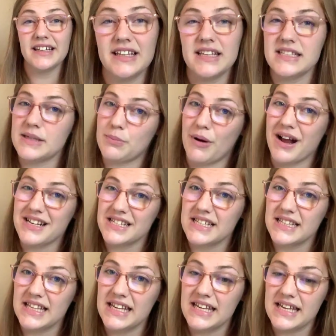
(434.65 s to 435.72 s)

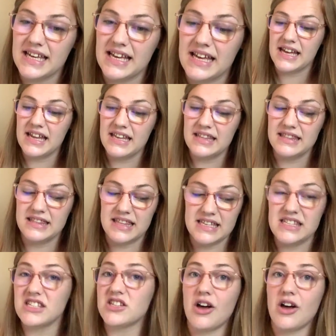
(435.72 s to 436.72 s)
Surprisingly, this is